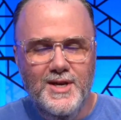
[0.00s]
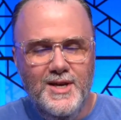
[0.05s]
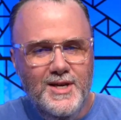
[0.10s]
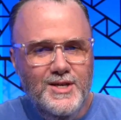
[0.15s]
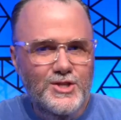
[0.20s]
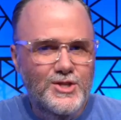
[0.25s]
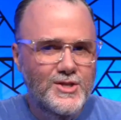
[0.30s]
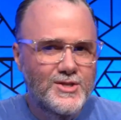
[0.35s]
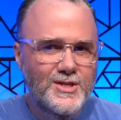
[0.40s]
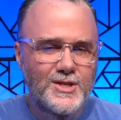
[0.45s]

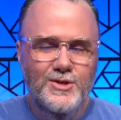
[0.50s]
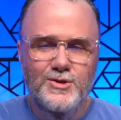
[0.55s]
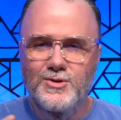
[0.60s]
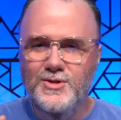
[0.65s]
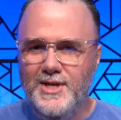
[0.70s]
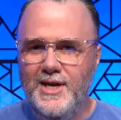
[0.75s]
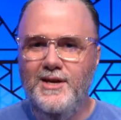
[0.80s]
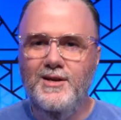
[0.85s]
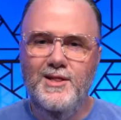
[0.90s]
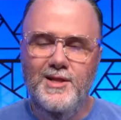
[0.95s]
just in your
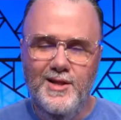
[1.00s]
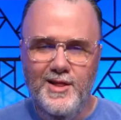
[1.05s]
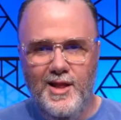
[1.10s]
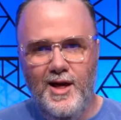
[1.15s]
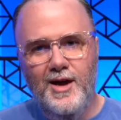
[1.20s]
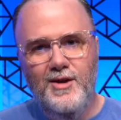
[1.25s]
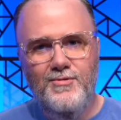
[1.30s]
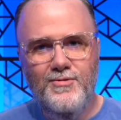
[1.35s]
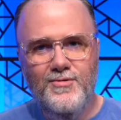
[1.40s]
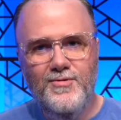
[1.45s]
daily
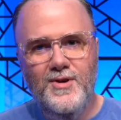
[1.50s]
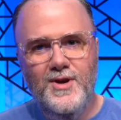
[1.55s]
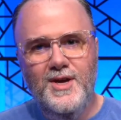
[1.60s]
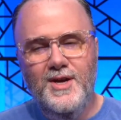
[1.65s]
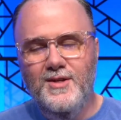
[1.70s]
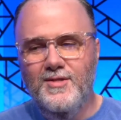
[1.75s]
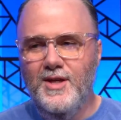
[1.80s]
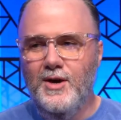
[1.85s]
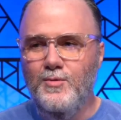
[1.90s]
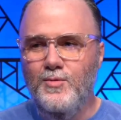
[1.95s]
life
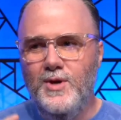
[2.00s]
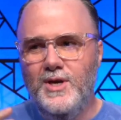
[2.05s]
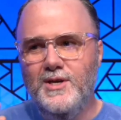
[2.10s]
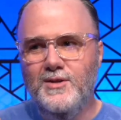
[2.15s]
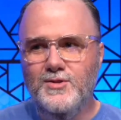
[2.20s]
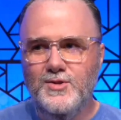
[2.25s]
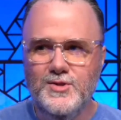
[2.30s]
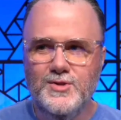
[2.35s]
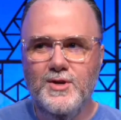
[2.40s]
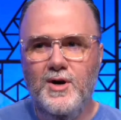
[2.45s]
that we can
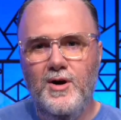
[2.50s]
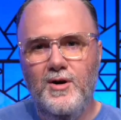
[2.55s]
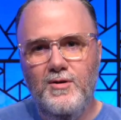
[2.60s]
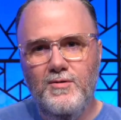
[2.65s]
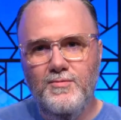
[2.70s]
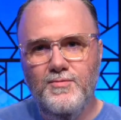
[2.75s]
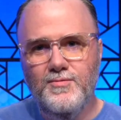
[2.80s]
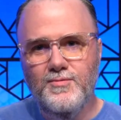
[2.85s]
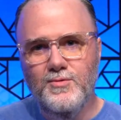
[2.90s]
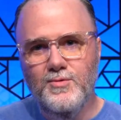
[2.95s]

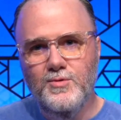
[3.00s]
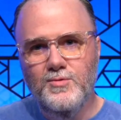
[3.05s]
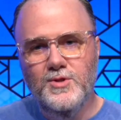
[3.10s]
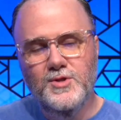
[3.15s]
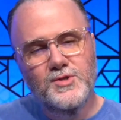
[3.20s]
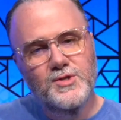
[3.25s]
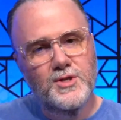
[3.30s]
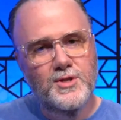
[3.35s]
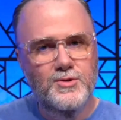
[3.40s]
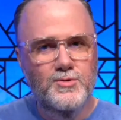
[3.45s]
solve through the
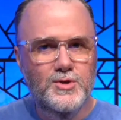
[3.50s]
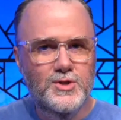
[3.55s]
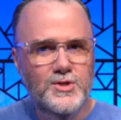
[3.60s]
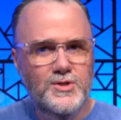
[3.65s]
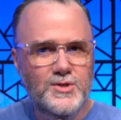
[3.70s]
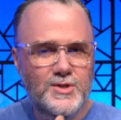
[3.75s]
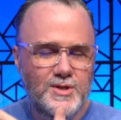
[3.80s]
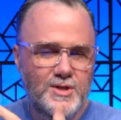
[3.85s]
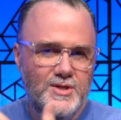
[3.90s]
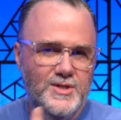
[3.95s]

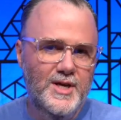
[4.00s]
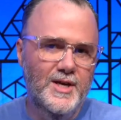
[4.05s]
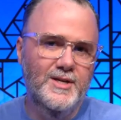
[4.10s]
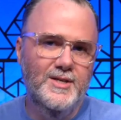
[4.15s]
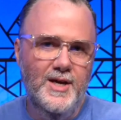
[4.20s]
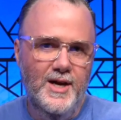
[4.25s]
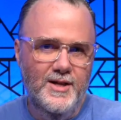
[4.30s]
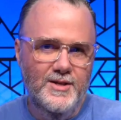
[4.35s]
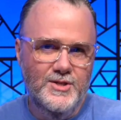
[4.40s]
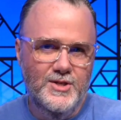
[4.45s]
solutions and the
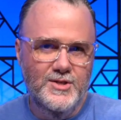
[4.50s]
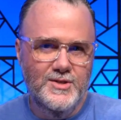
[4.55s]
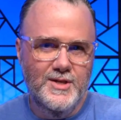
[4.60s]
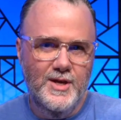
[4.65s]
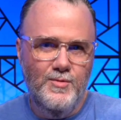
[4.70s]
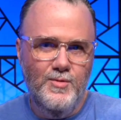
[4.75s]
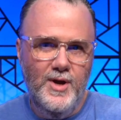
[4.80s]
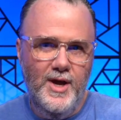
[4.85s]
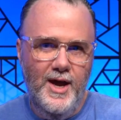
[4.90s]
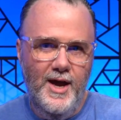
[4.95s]
technologies that
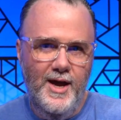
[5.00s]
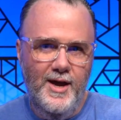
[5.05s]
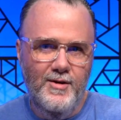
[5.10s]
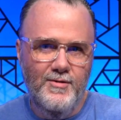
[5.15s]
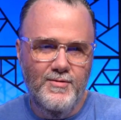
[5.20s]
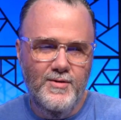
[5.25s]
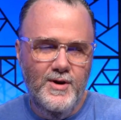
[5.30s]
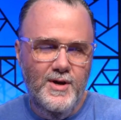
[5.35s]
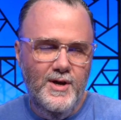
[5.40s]
we have.